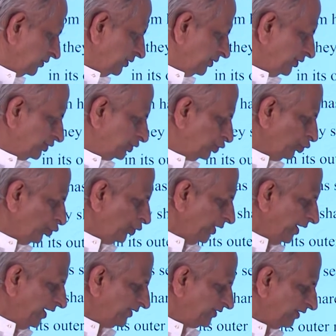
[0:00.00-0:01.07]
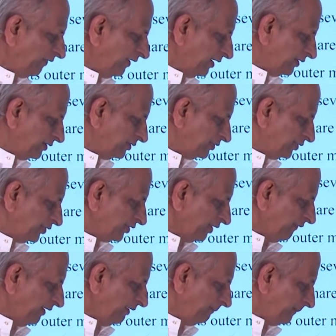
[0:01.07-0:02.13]
it is 2, 8, 7, the
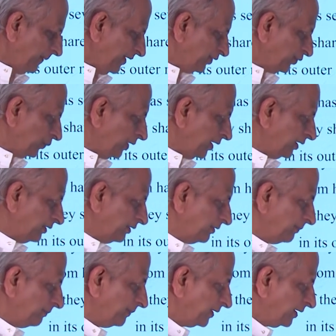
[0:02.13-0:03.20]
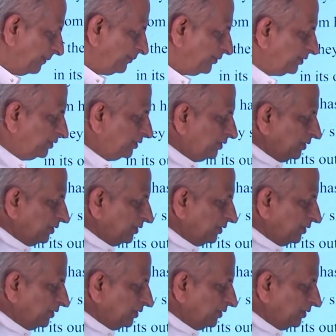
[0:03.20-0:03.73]
7 plus 1 becomes